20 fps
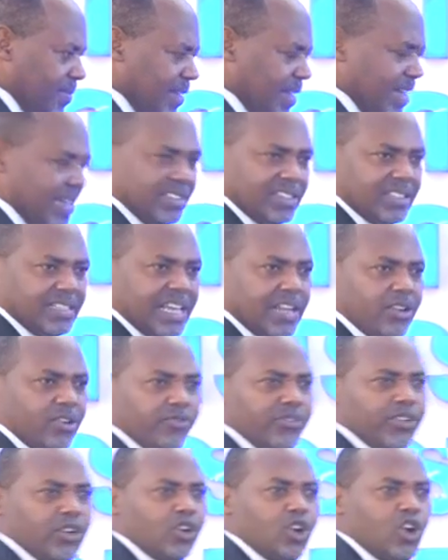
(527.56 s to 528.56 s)
instead
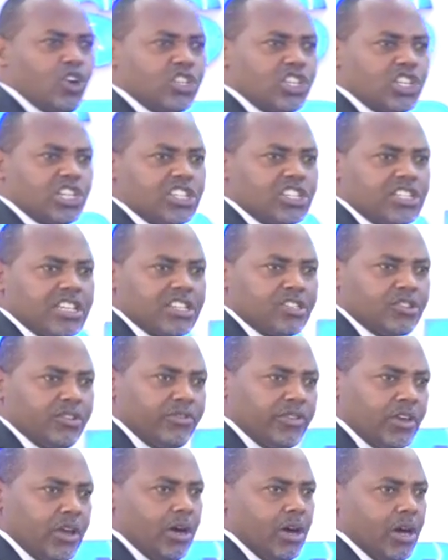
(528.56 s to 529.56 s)
of the consciousness
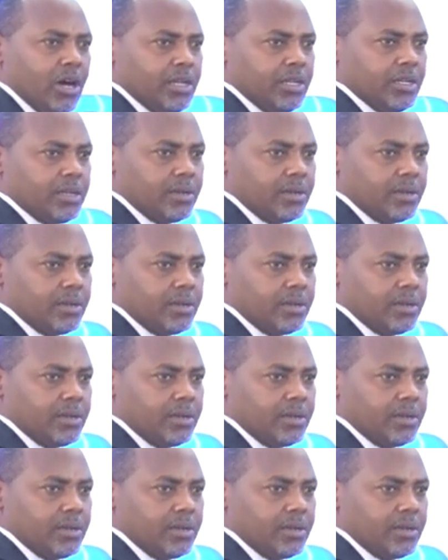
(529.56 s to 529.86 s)
of God.